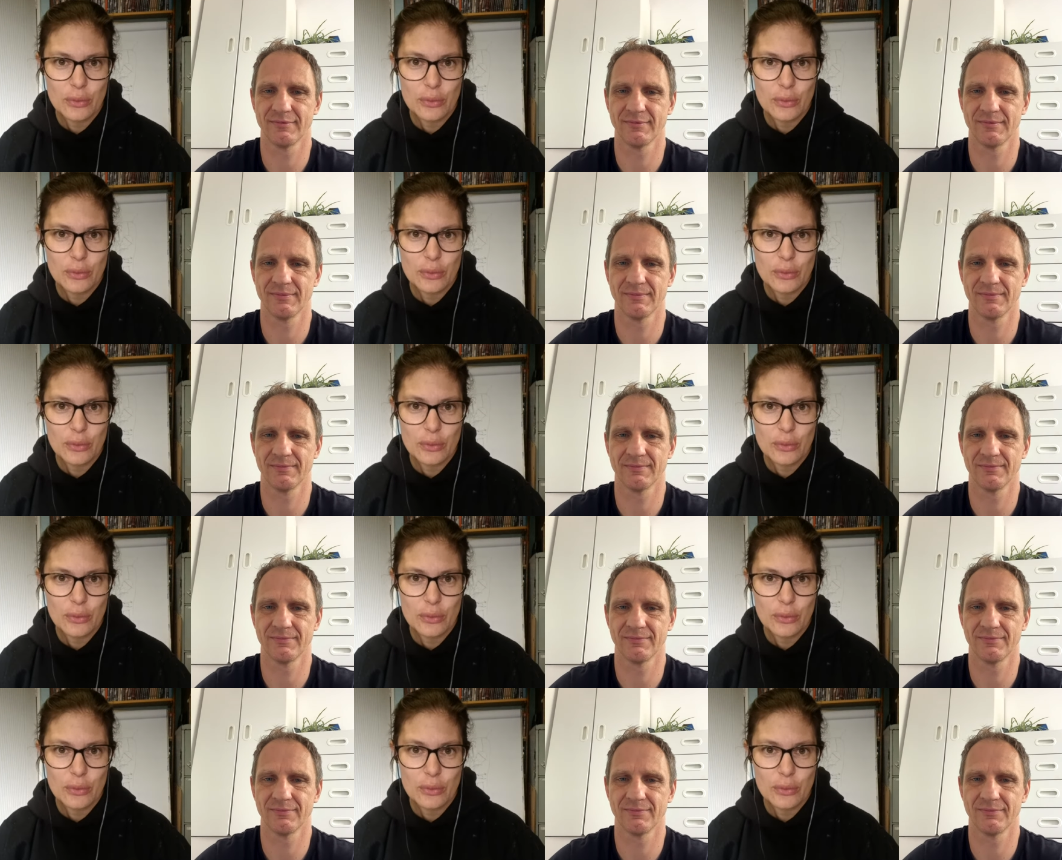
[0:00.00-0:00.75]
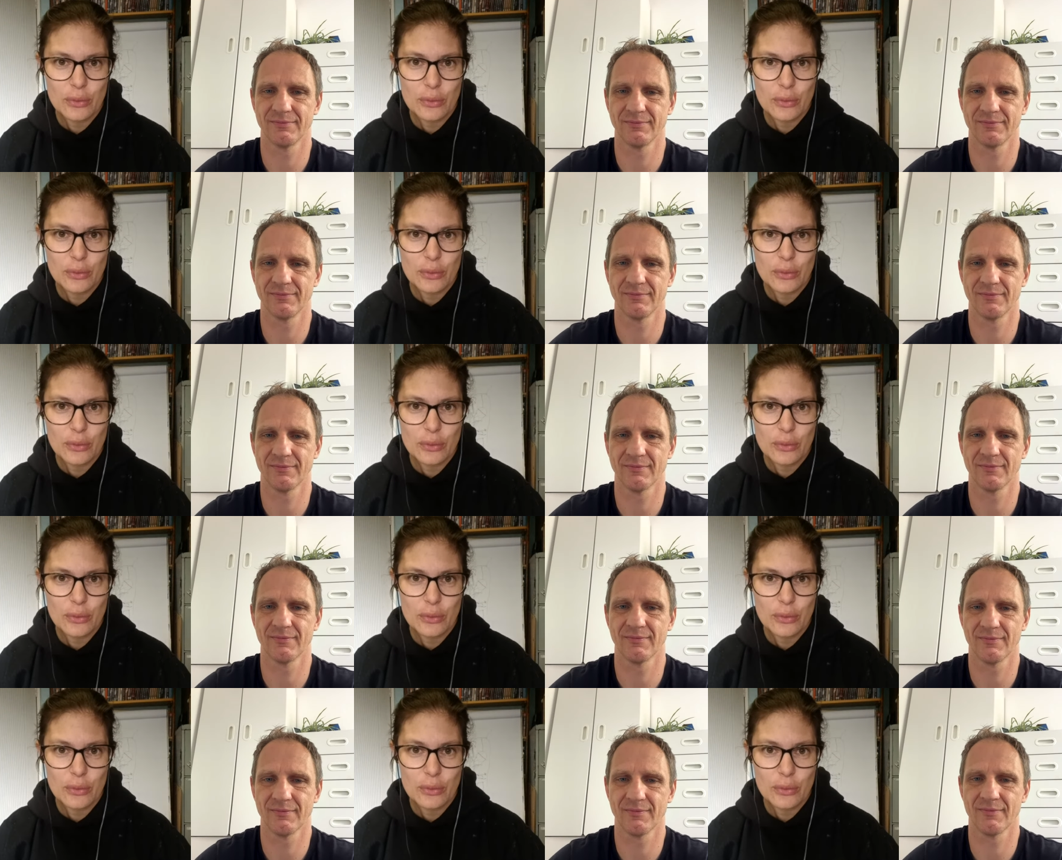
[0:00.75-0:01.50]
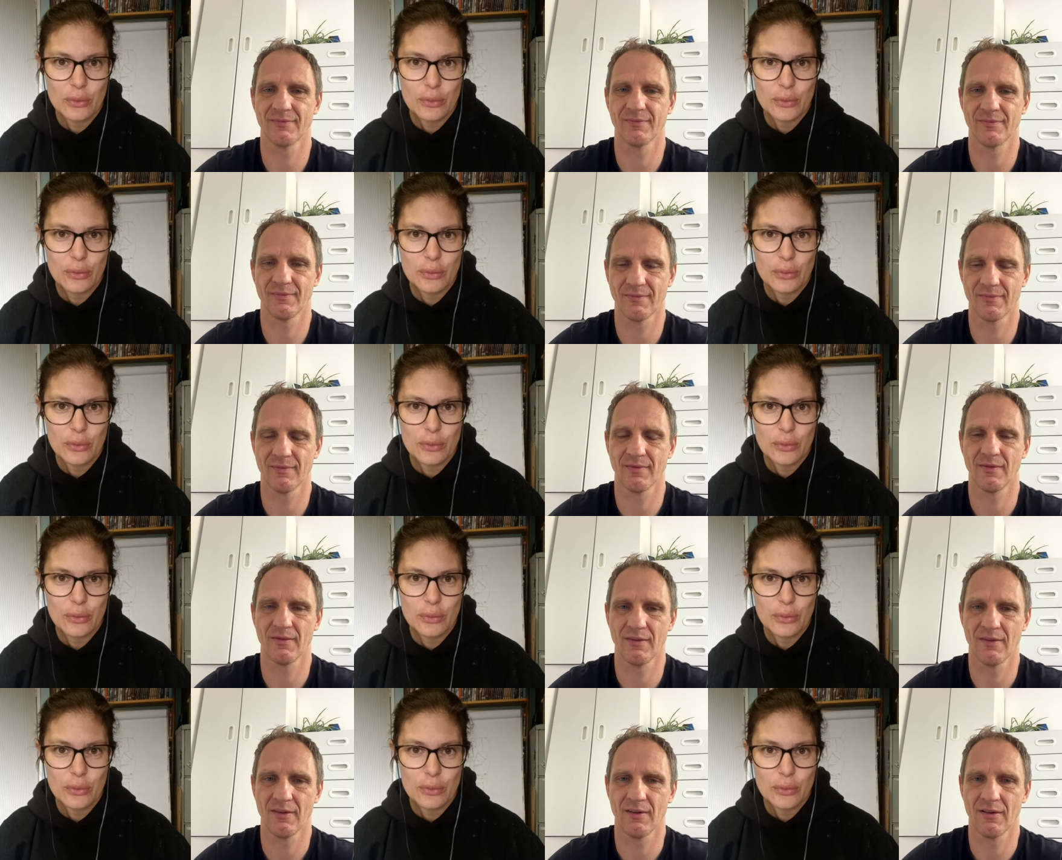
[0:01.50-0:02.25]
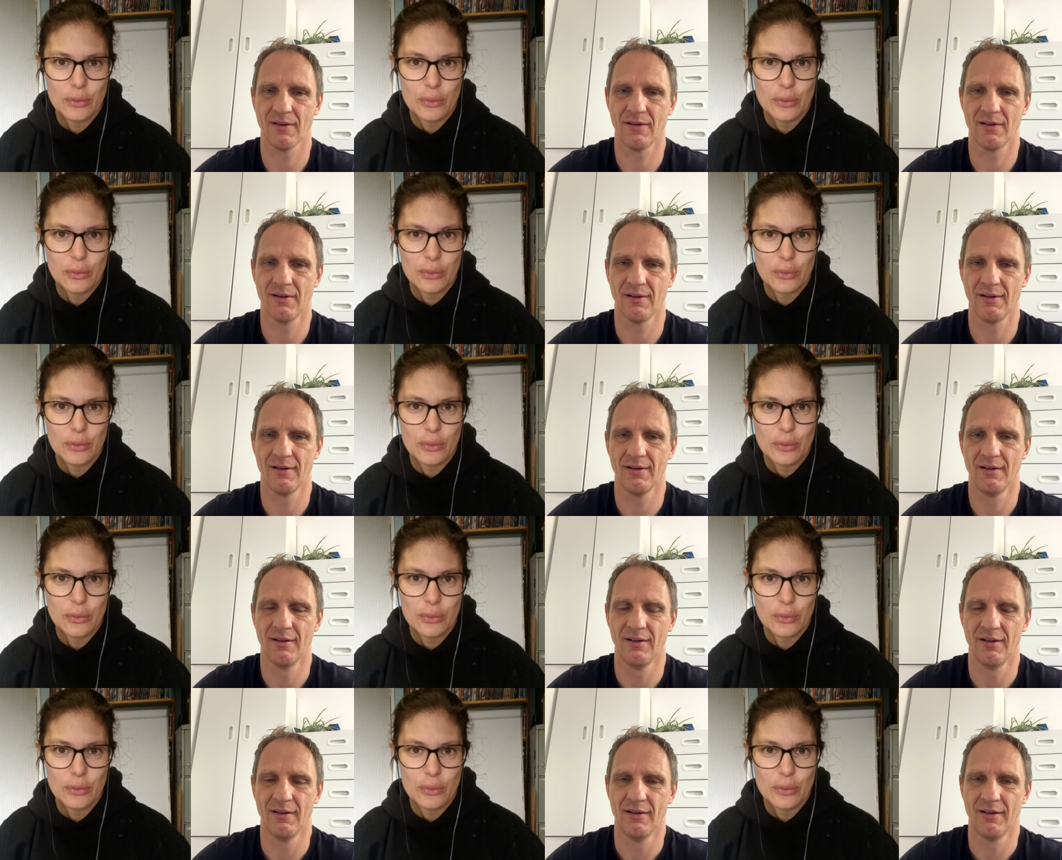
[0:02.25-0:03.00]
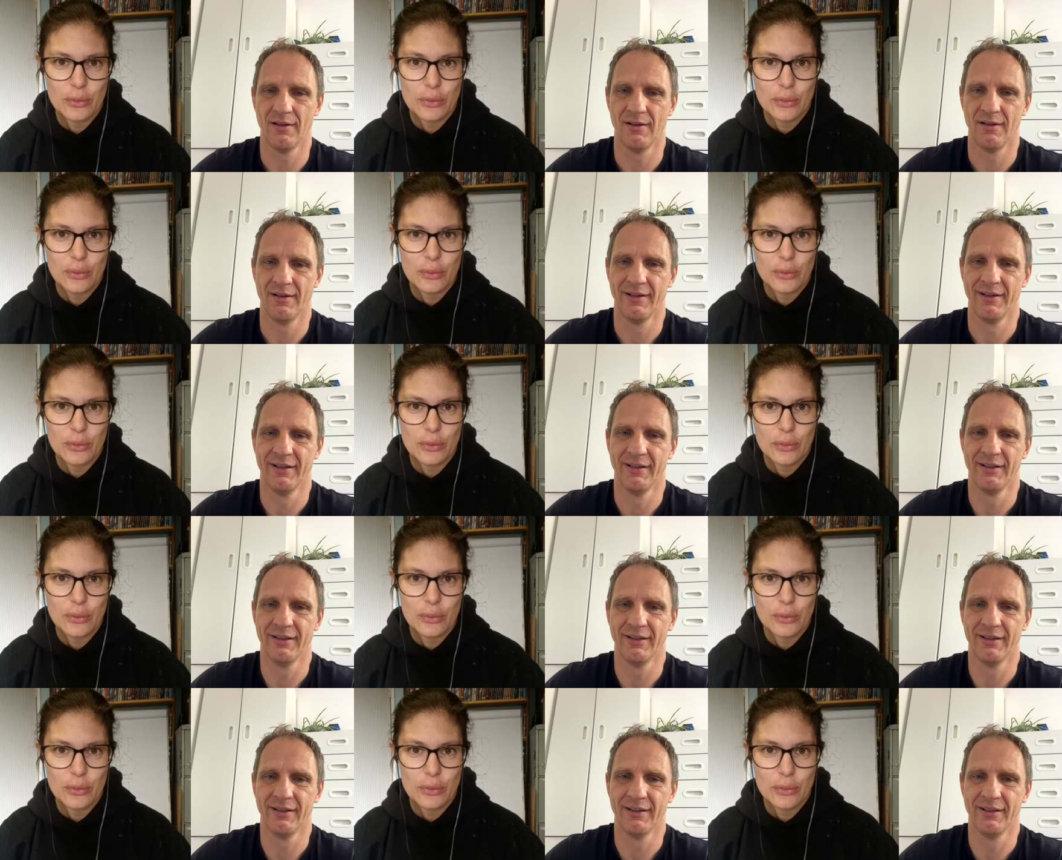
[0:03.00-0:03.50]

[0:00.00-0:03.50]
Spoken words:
No one is speaking in this clip.